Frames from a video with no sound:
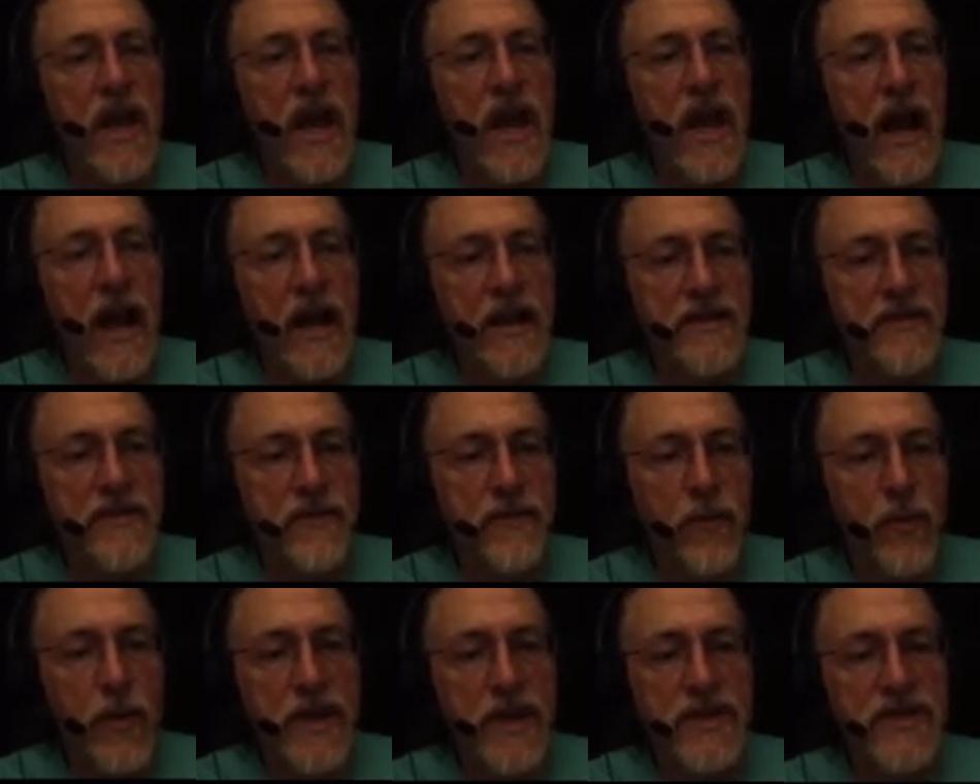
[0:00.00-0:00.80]
I've
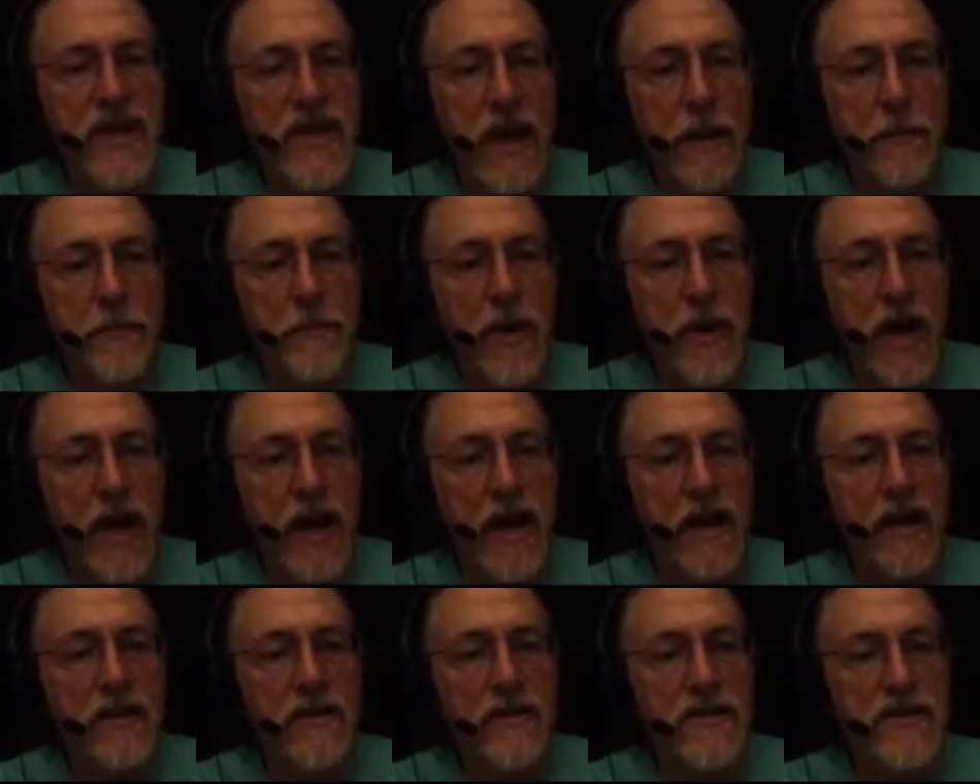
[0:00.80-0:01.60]
reset
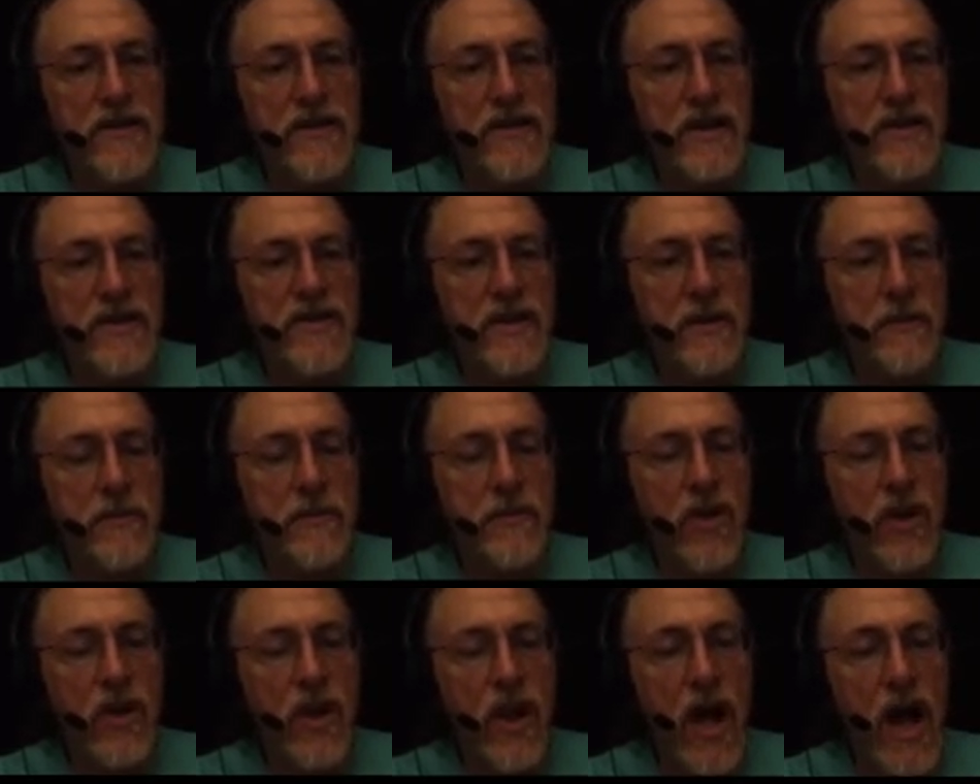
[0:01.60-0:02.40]
my
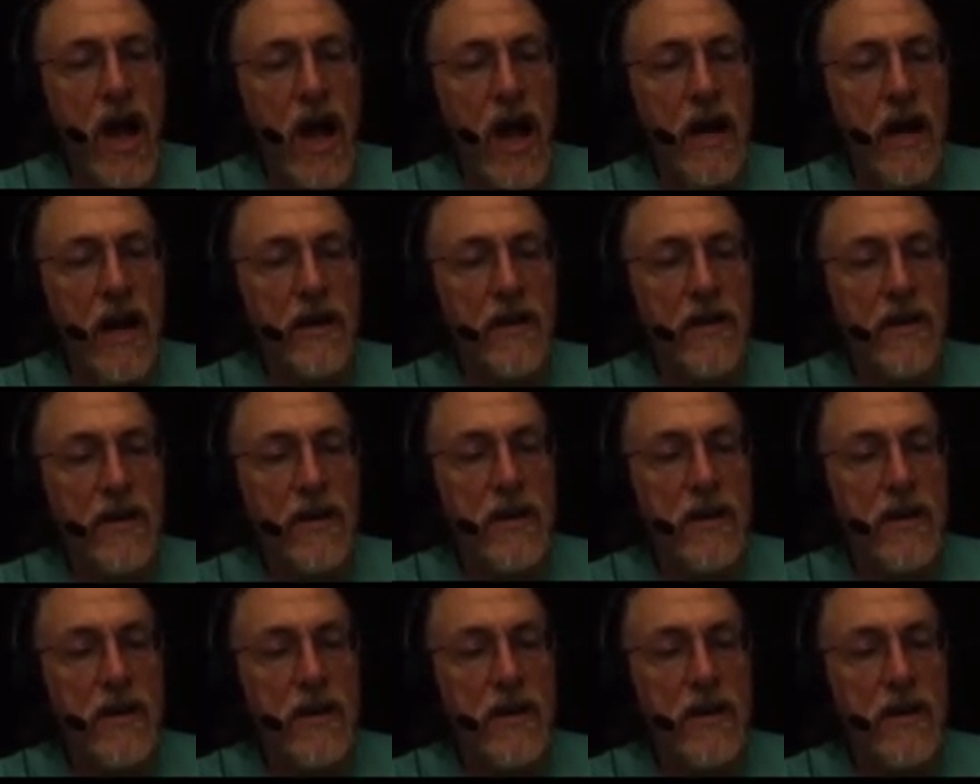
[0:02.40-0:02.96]
system clock